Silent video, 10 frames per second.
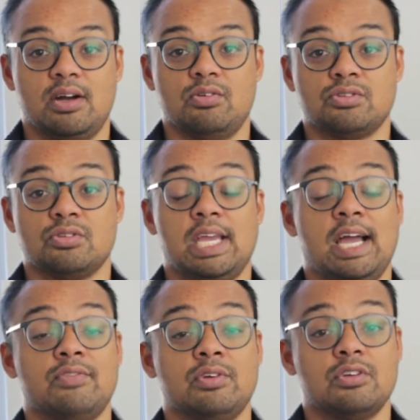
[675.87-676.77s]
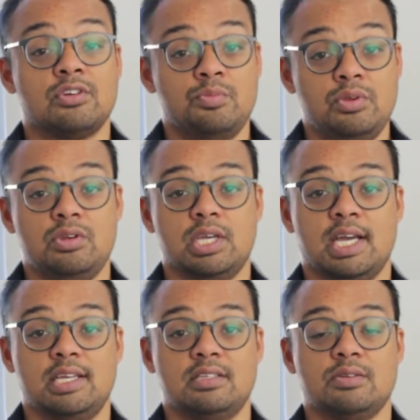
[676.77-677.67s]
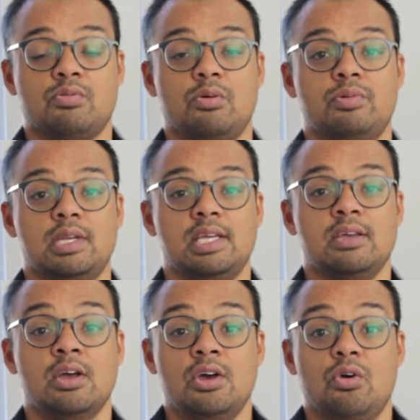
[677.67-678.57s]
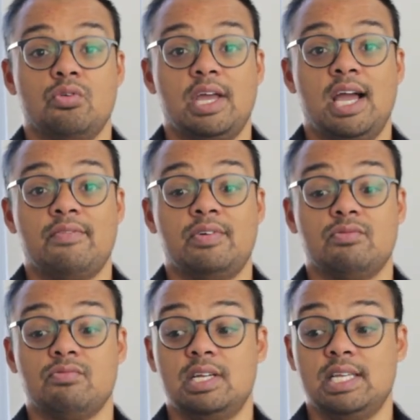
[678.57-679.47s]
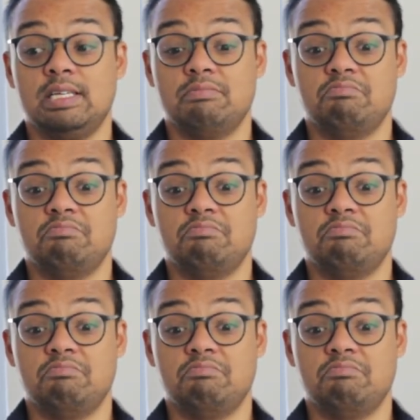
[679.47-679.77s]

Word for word: else or they haven't communicated properly or they haven't really,